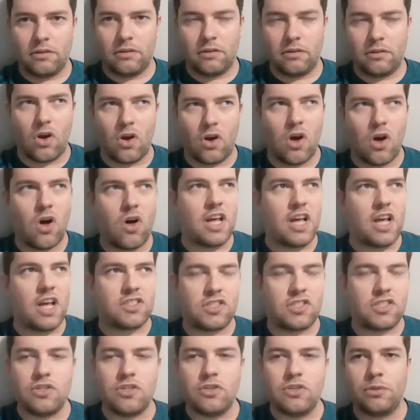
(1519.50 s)
"Oh, that's
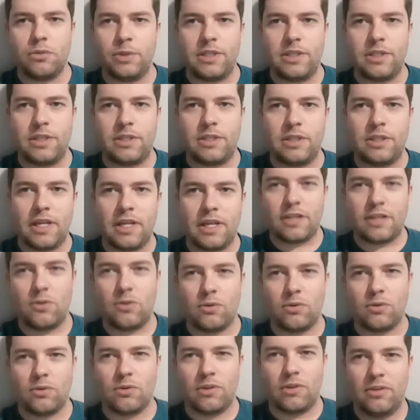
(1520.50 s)
pseudo
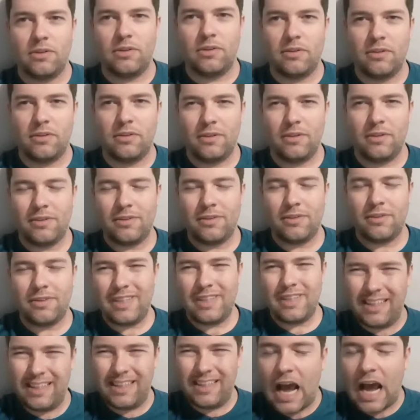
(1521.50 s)
intellectual."
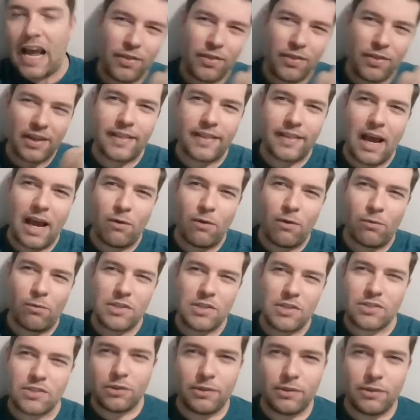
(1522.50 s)
I don't think that one's
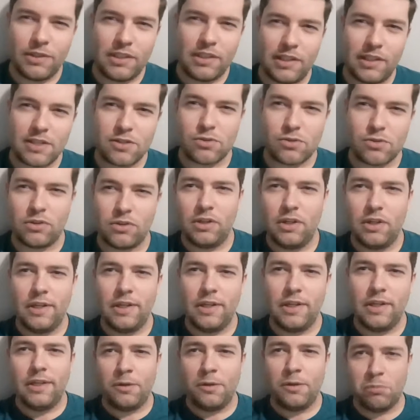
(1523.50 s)
pseudo intellectual,
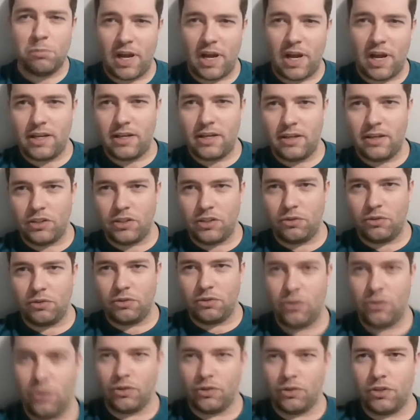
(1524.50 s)
but you
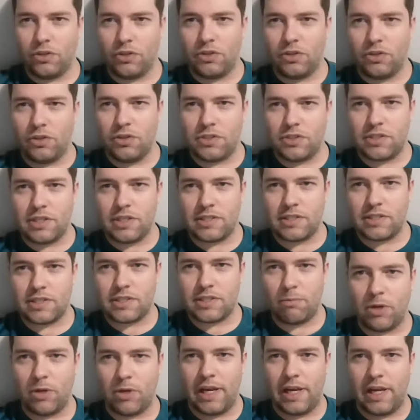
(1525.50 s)
do see
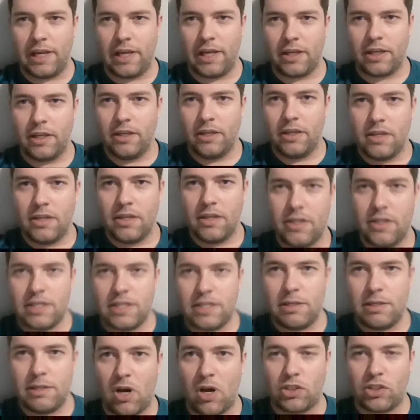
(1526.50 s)
someone like
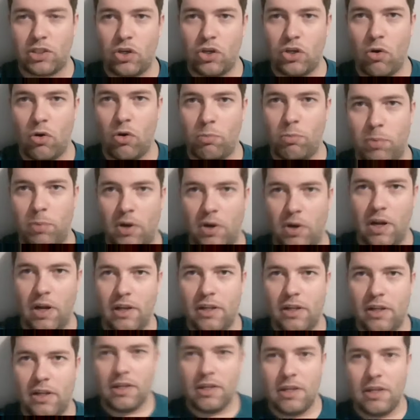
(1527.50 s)
Deepak Chopra
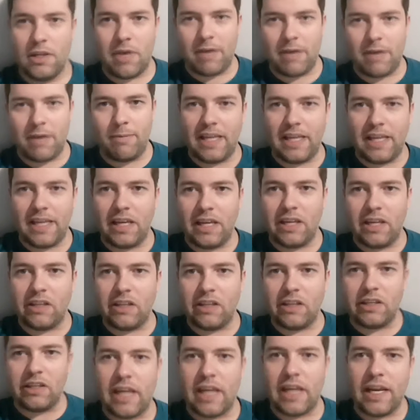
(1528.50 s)
maybe
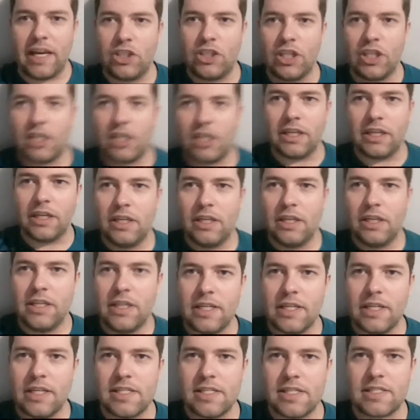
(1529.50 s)
engaging
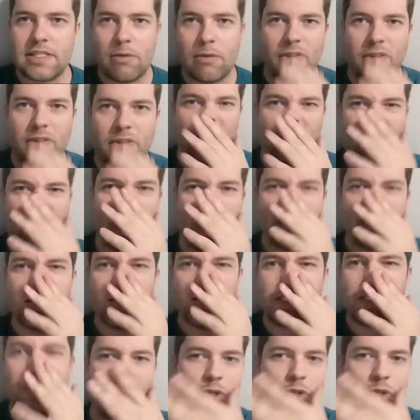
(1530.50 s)
in something that is
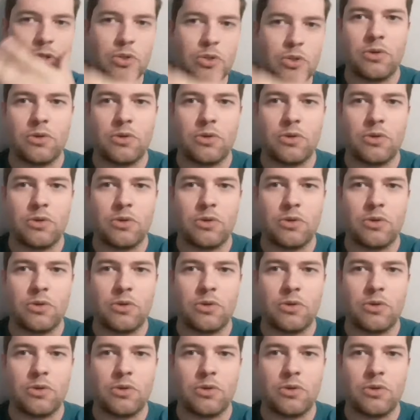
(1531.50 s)
pseudo